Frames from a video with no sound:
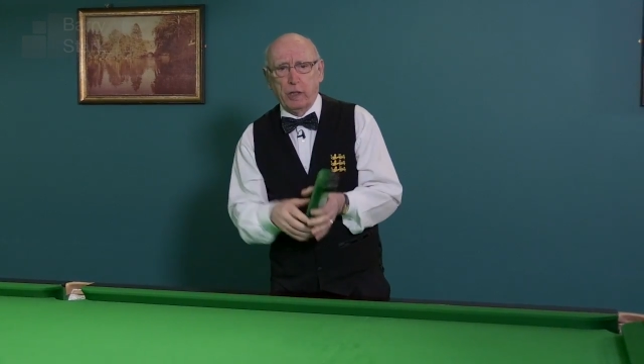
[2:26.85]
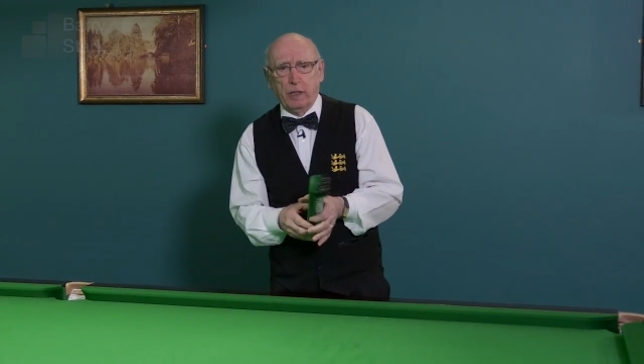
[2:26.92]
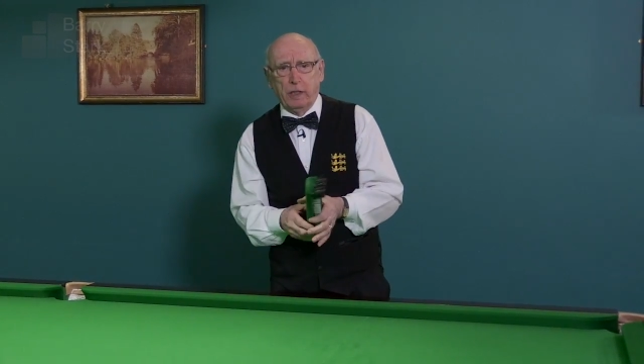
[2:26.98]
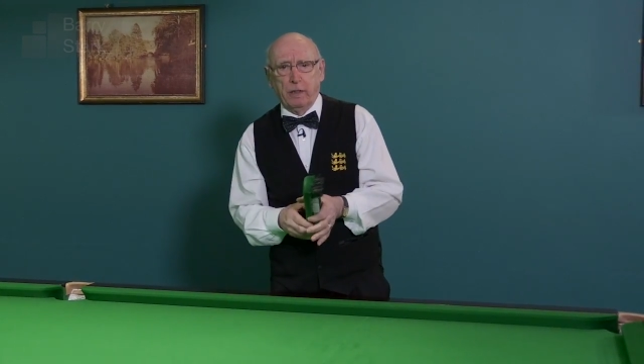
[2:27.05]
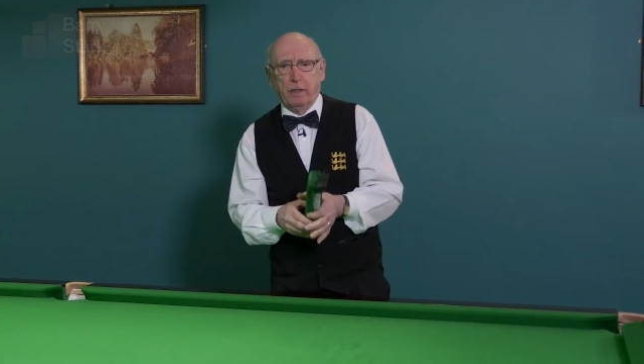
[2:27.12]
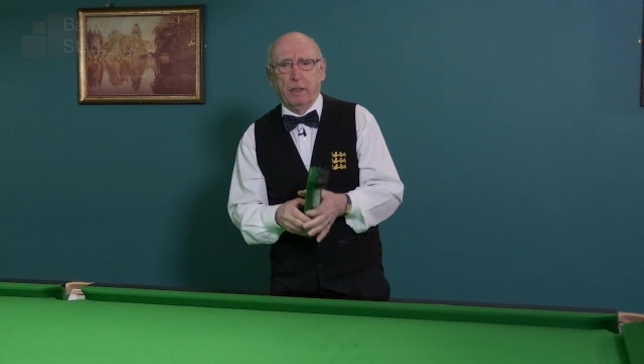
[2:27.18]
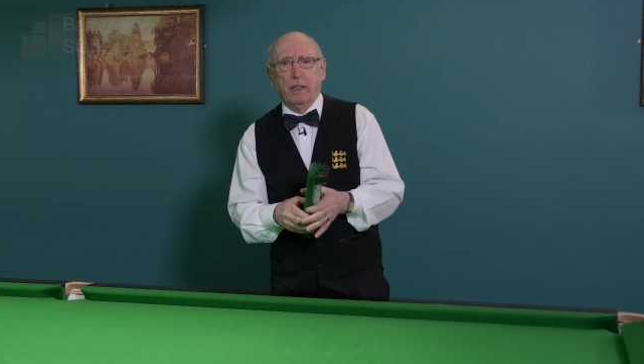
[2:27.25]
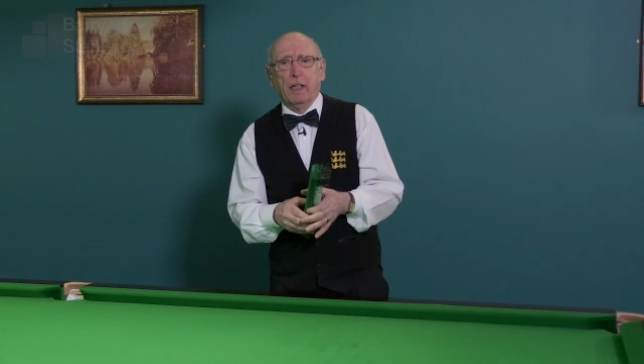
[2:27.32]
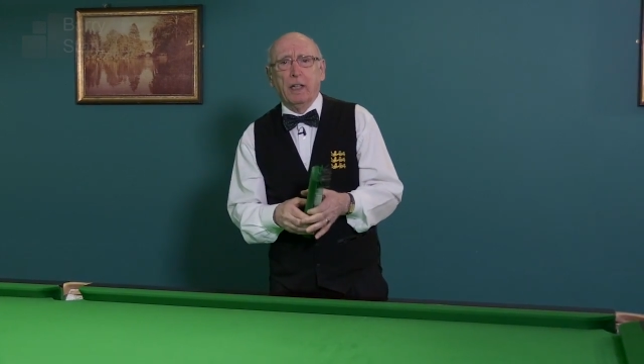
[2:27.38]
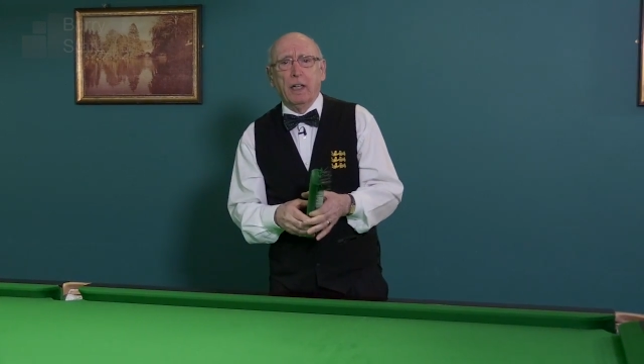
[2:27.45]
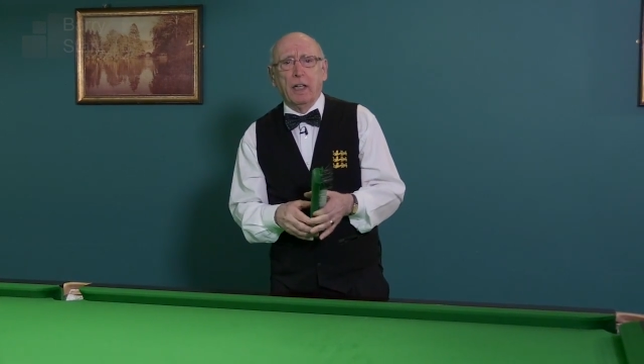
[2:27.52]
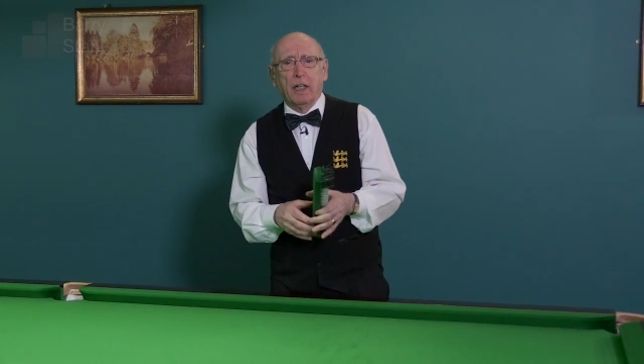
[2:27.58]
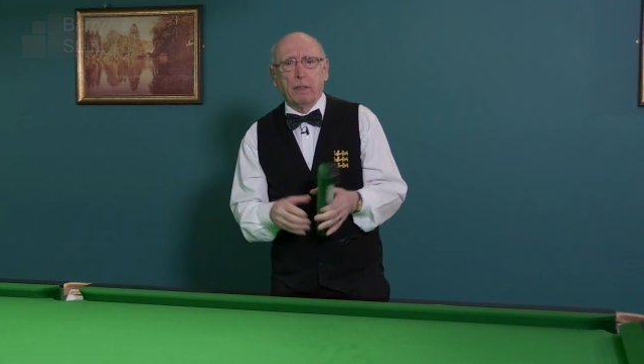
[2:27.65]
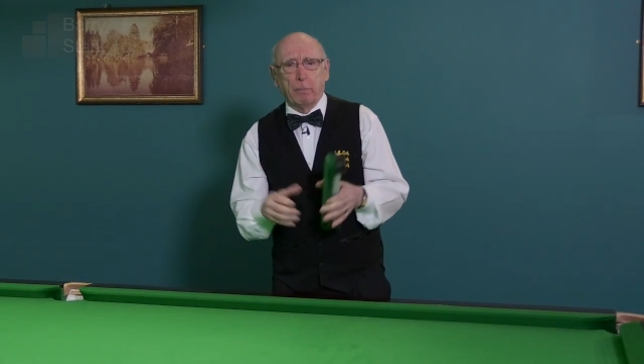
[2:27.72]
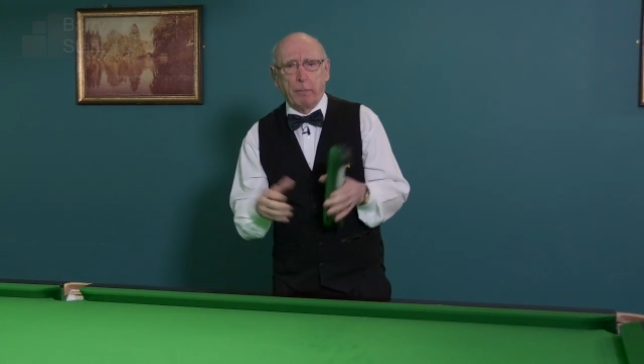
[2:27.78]
in.
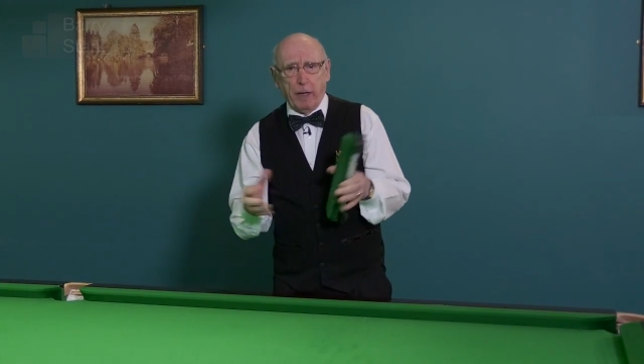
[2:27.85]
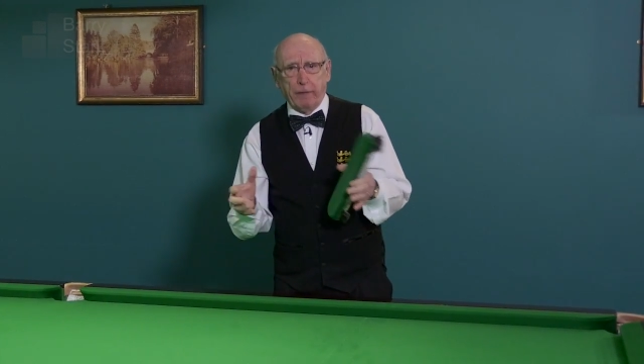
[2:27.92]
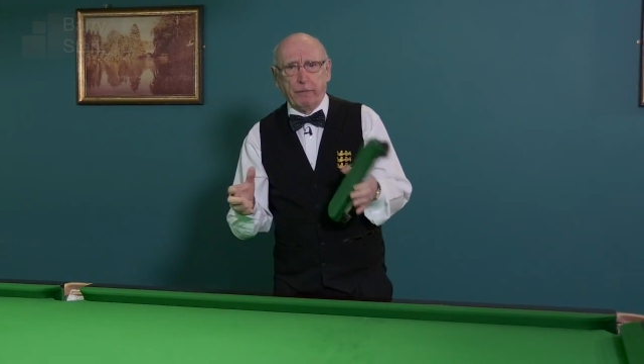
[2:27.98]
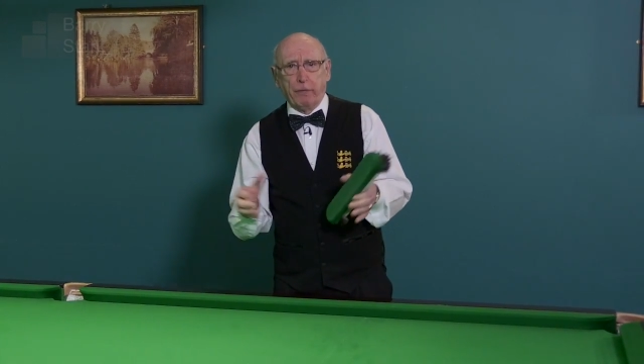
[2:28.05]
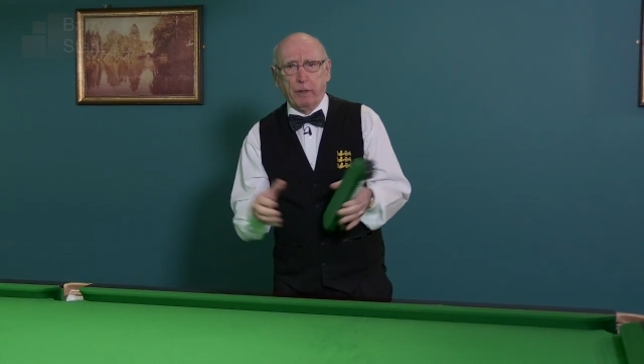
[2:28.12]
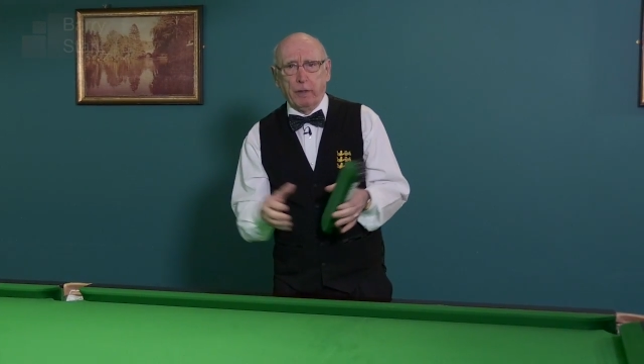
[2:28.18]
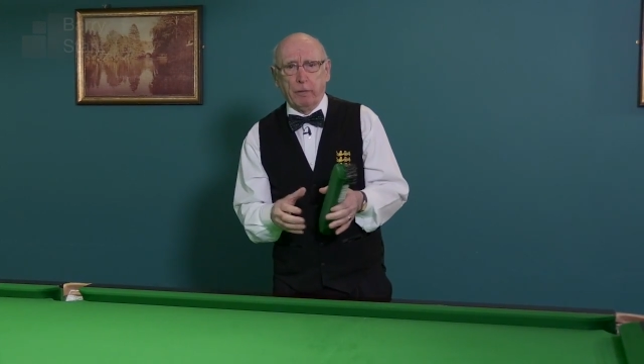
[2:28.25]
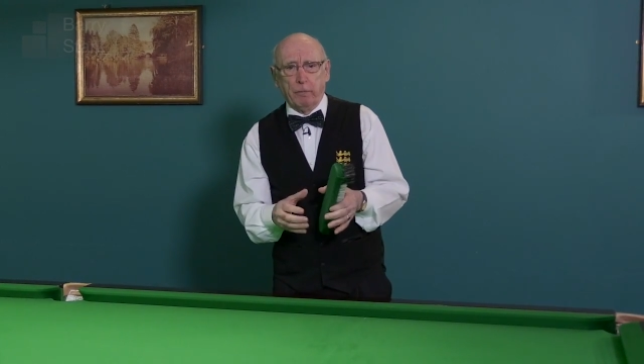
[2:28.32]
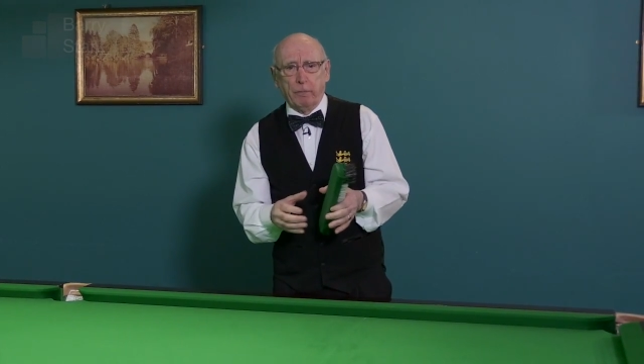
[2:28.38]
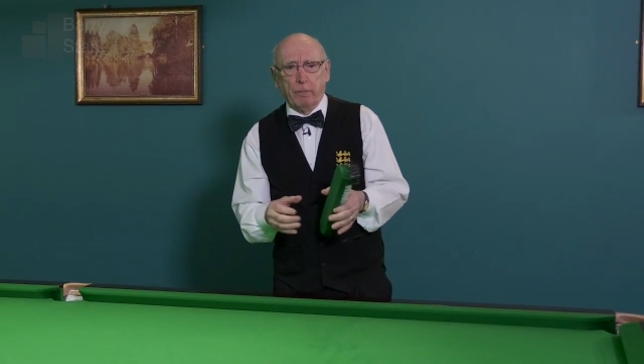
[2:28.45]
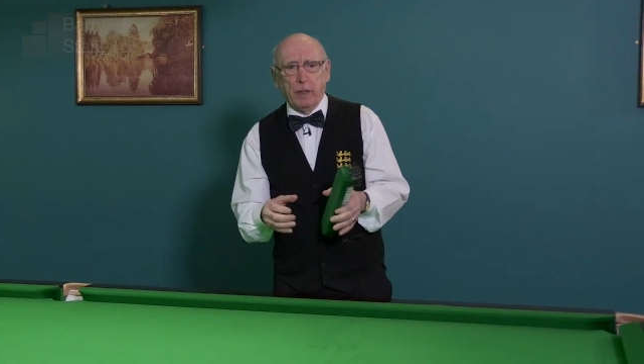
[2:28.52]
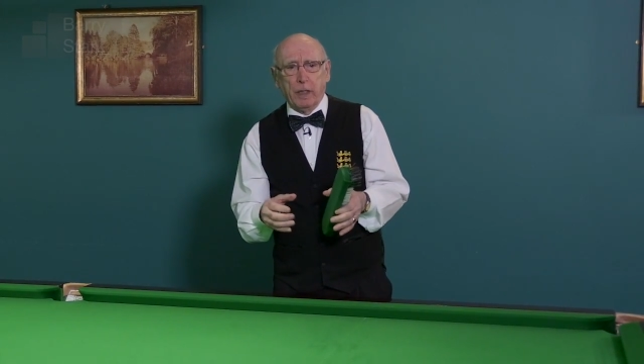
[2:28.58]
It's bad for them.